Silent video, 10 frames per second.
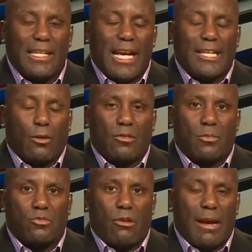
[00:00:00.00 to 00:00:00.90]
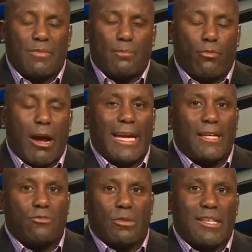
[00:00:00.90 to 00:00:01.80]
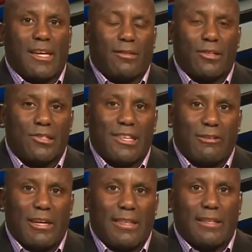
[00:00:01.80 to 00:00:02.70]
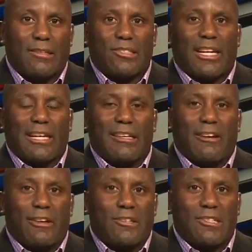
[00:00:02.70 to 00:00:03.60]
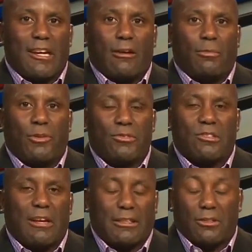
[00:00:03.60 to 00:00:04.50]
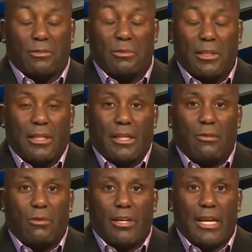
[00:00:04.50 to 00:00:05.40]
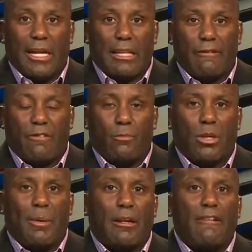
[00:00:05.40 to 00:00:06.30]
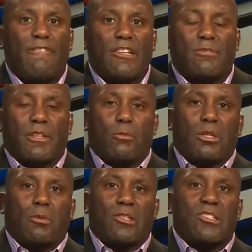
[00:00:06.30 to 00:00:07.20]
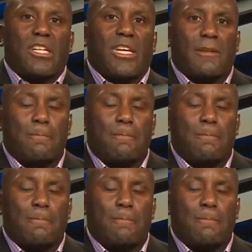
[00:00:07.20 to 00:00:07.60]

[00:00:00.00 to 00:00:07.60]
I don't subscribe to Brian's ridiculous theory that the secondary is terrible, so I don't know where he got that from. What about offensively? What do you want to see?